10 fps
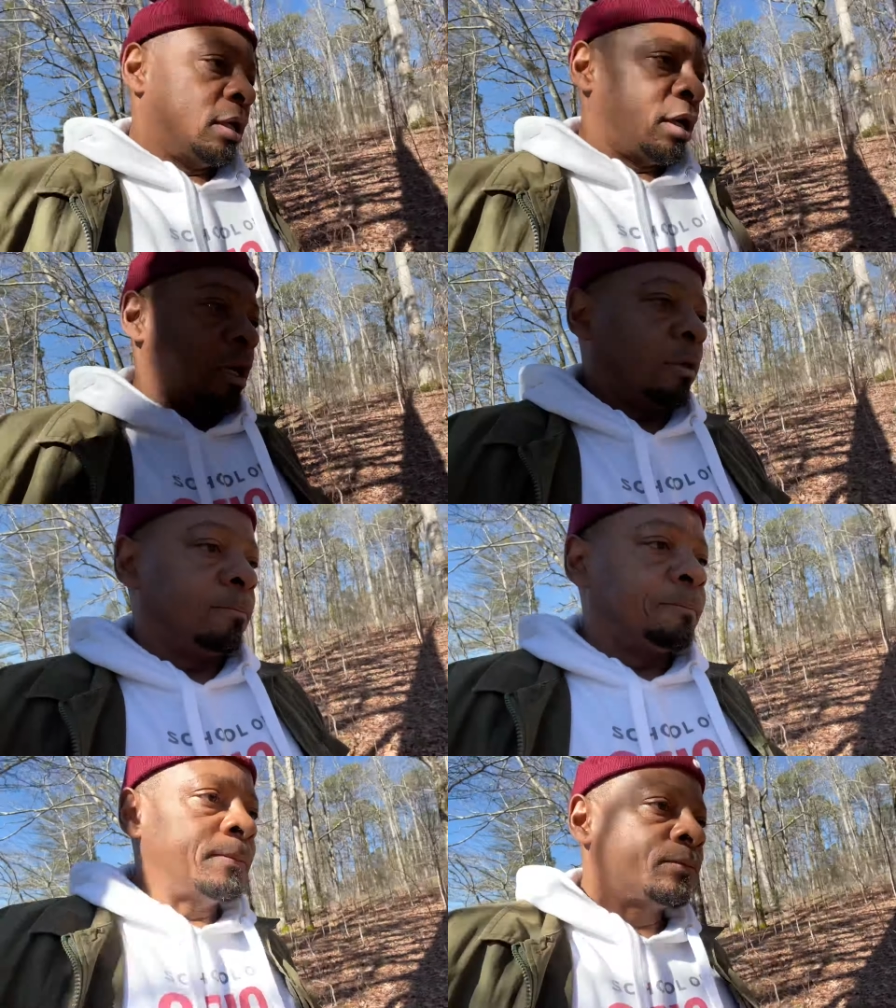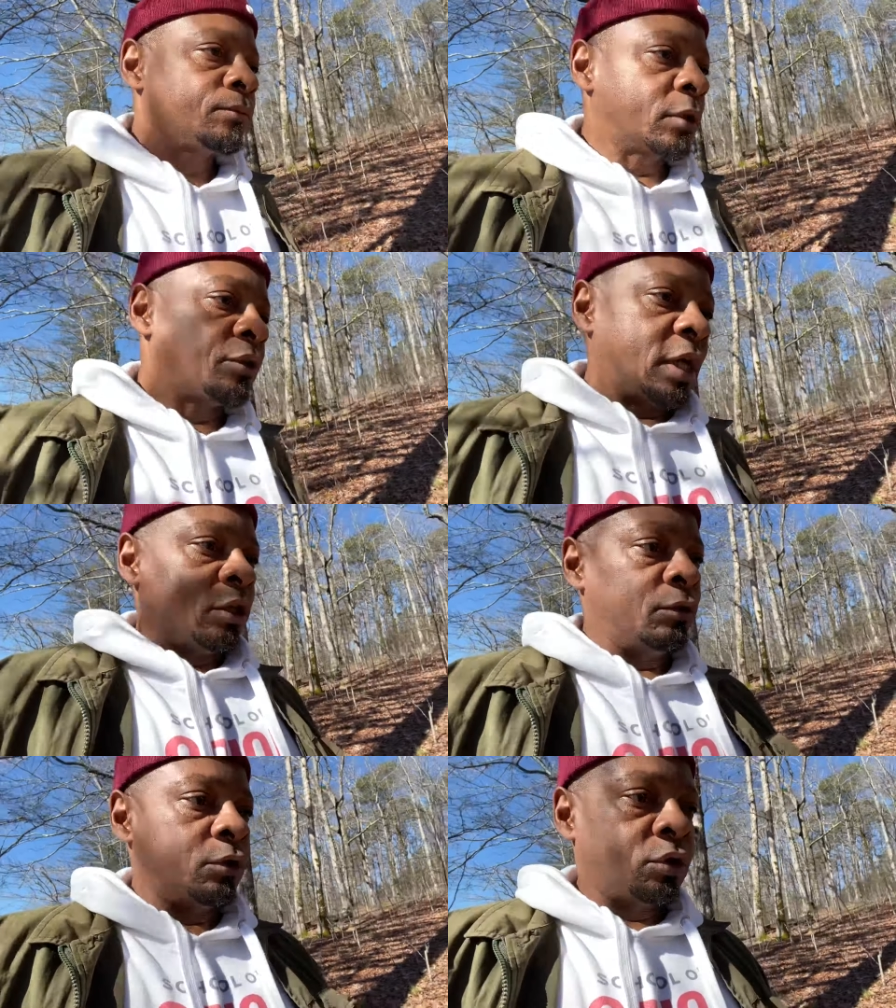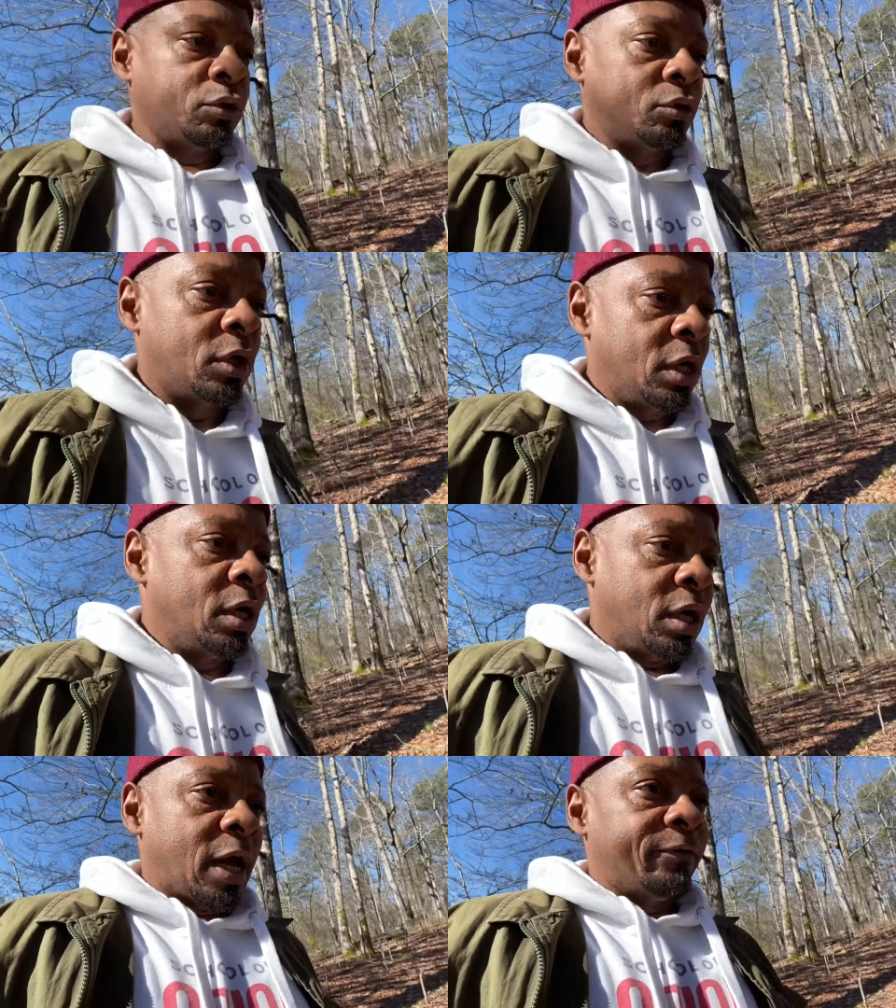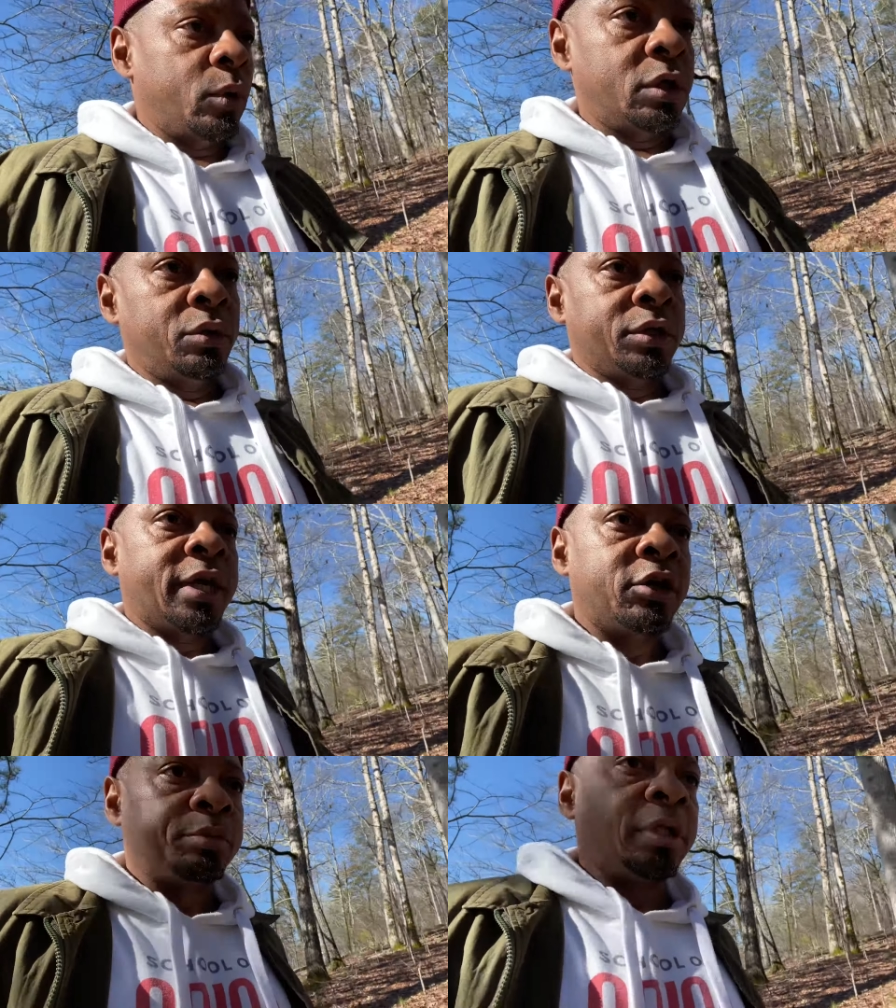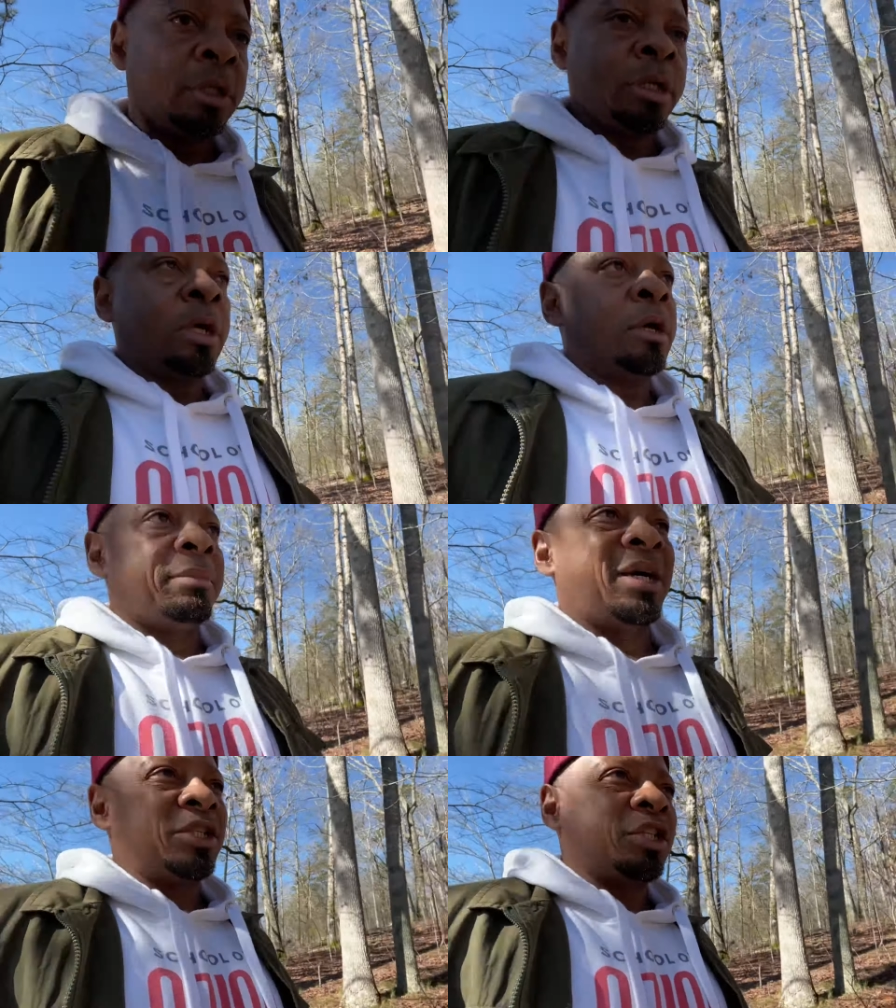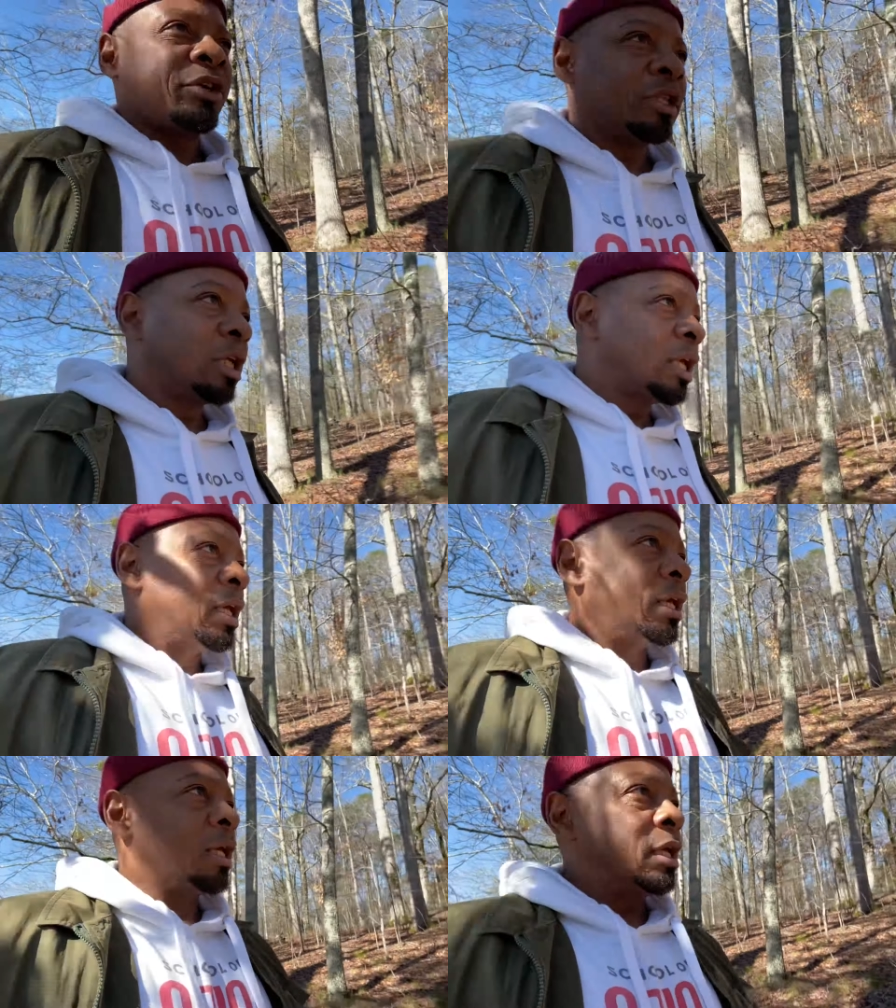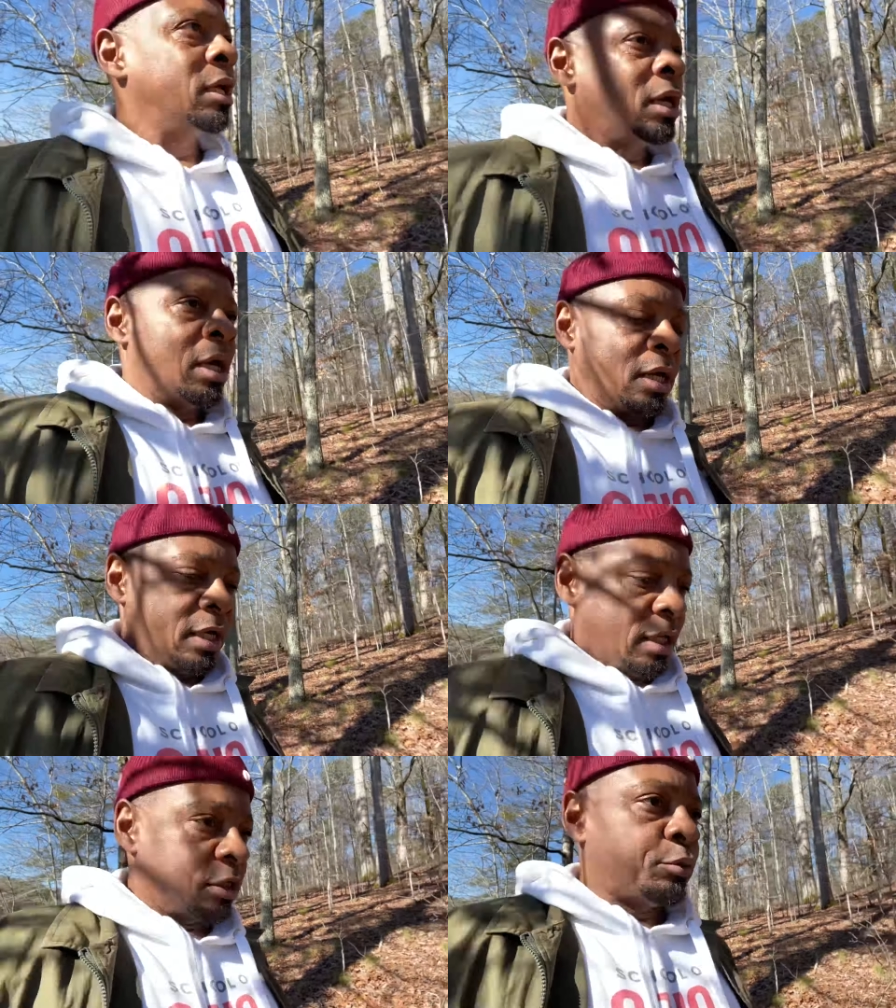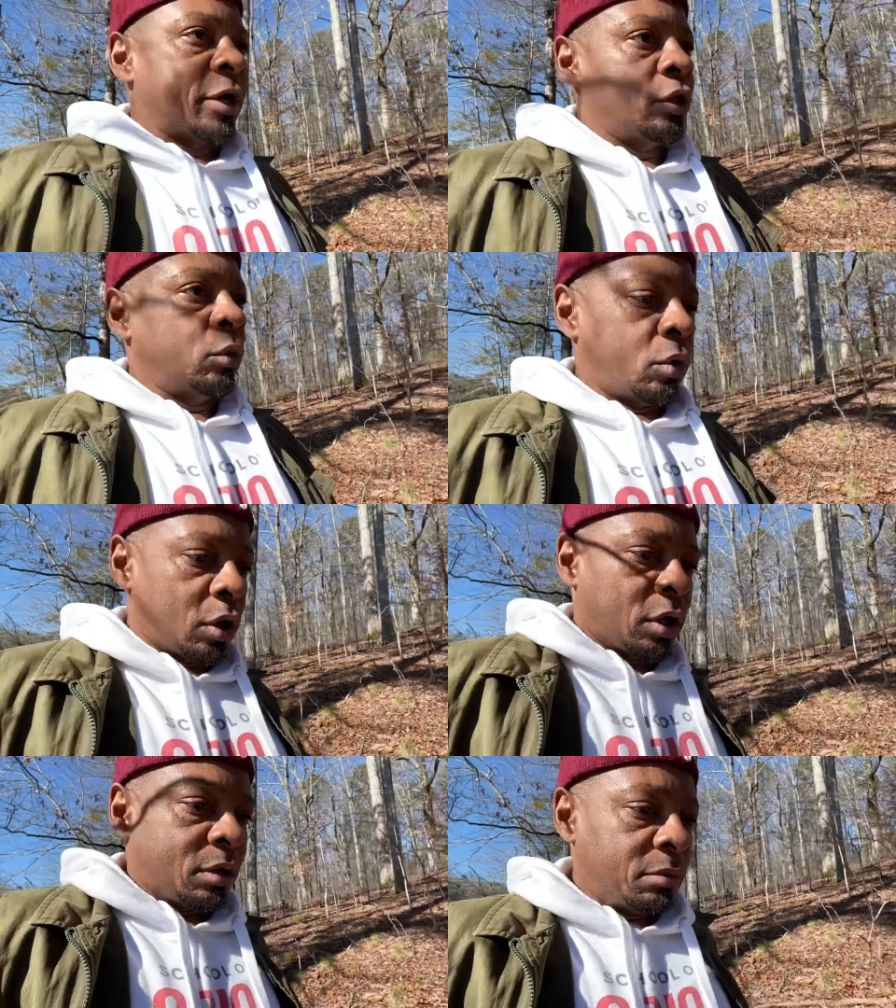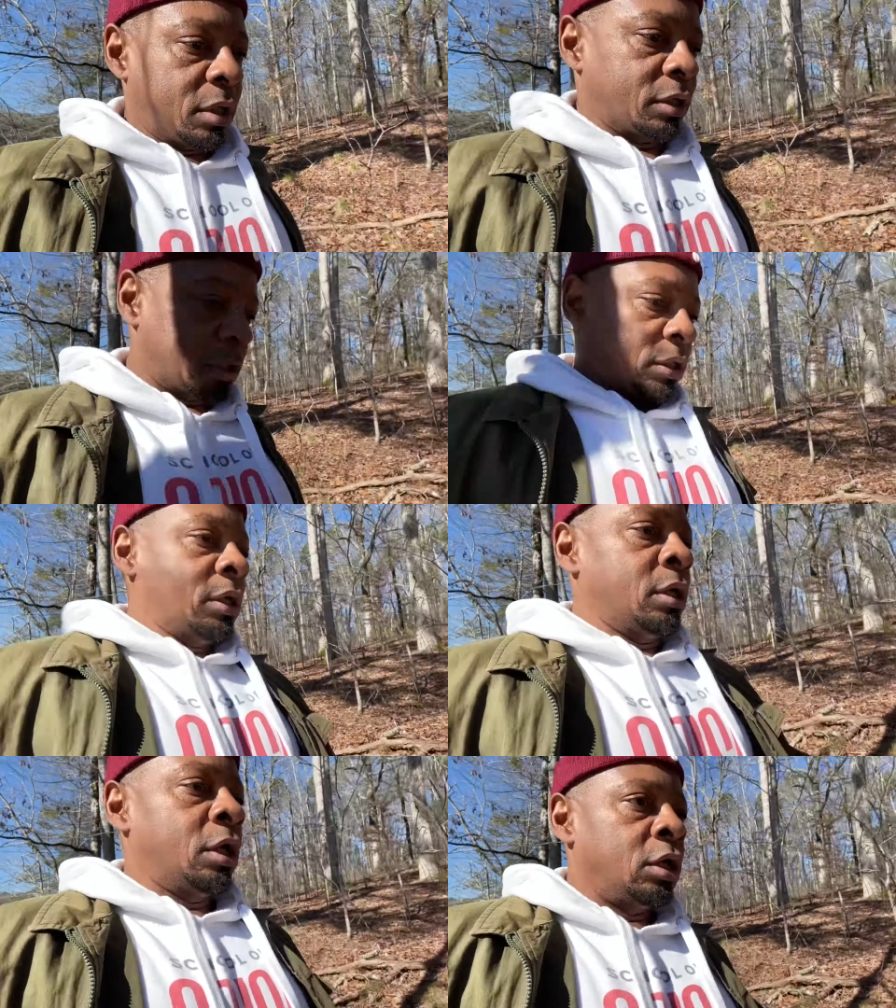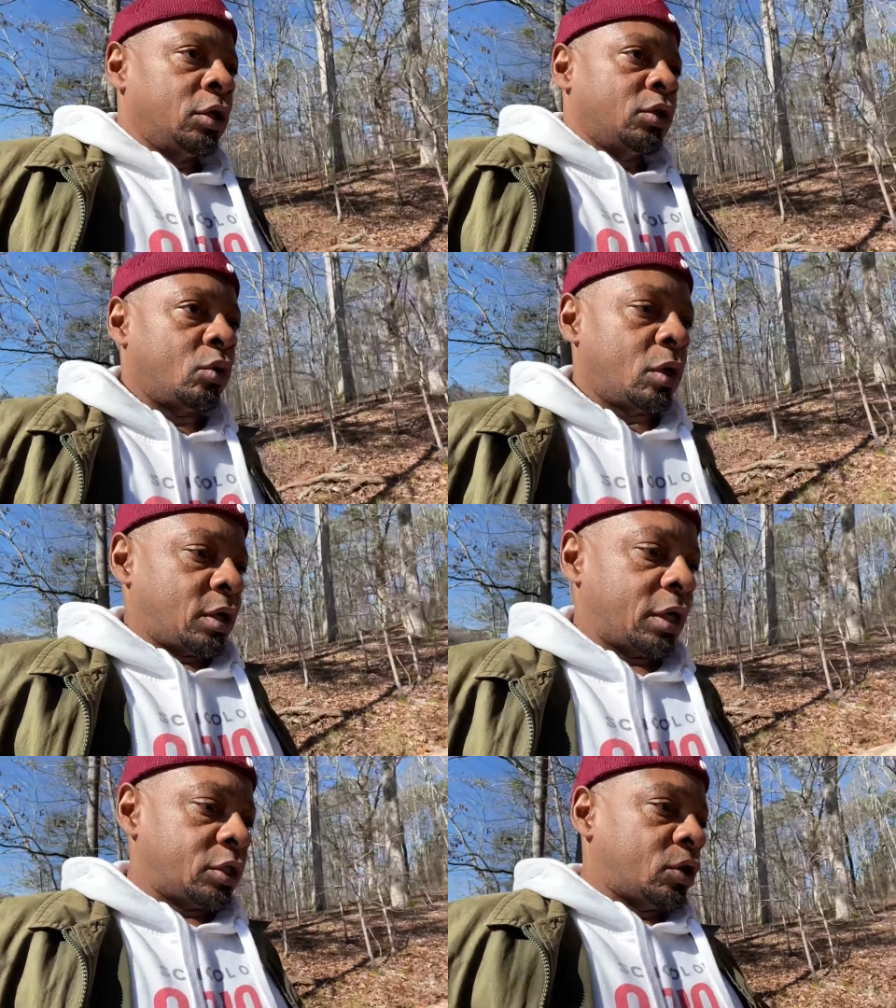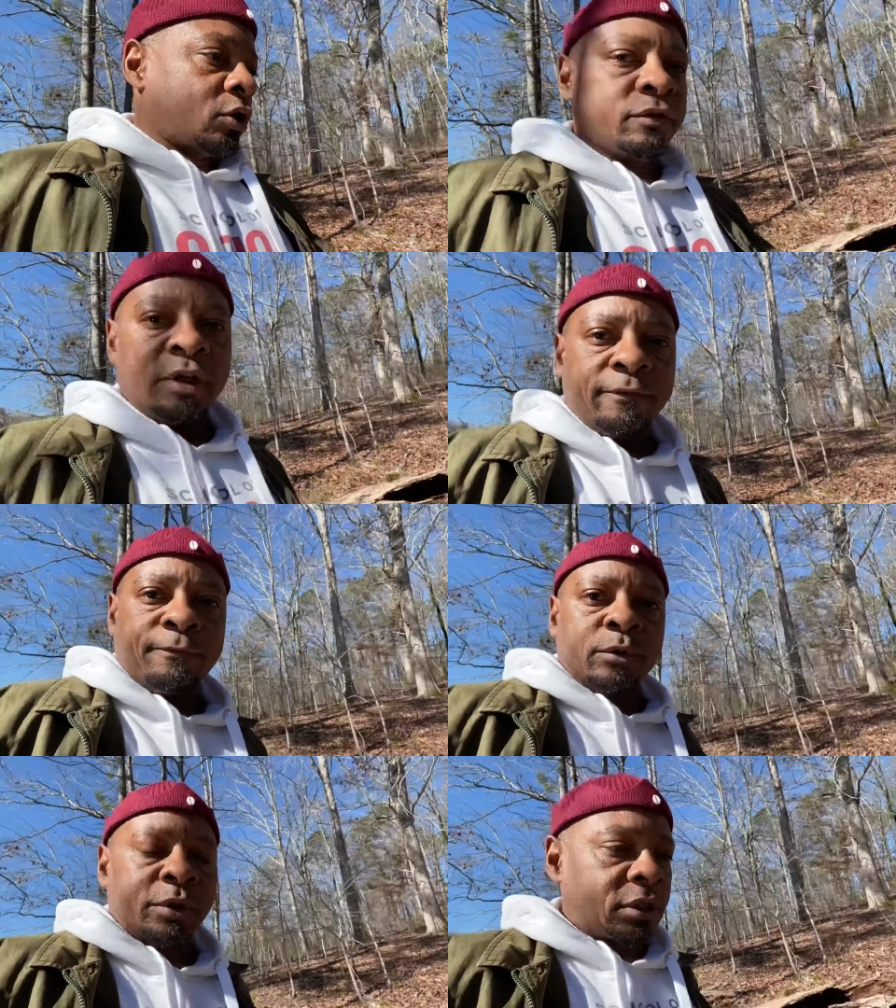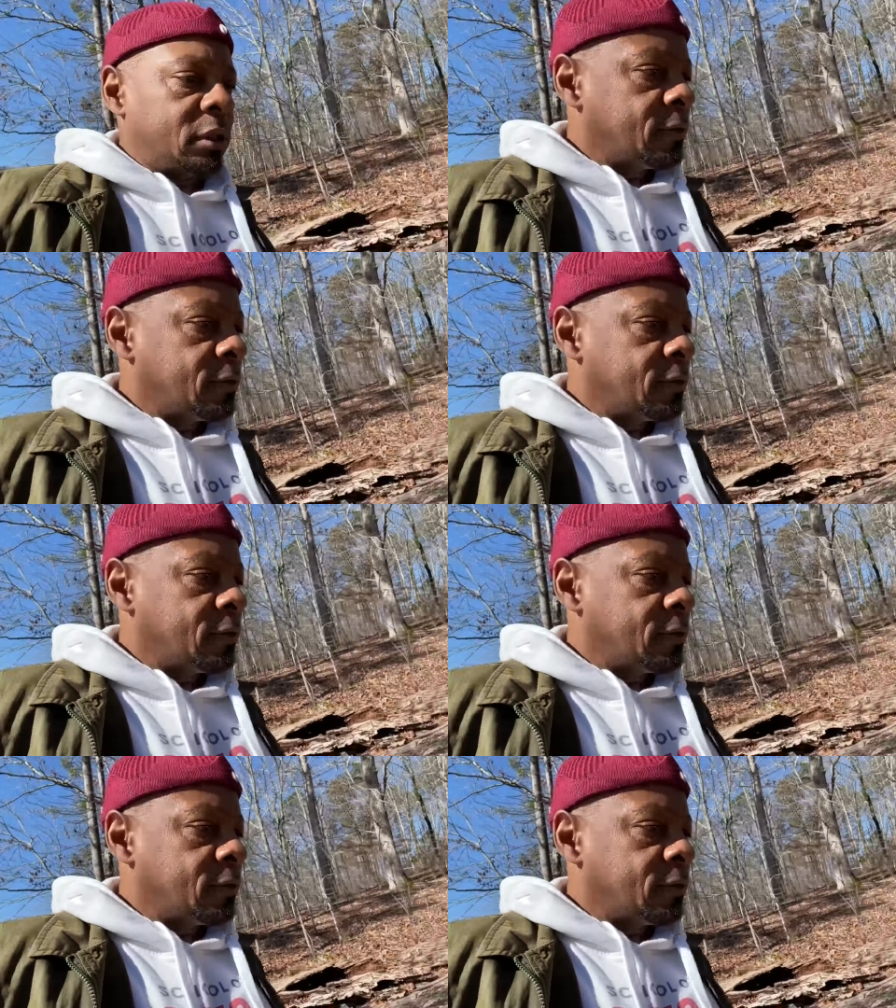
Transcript: um, thank you to everyone who has helped by sharing the link and spreading the word amongst your uh, circle of influence.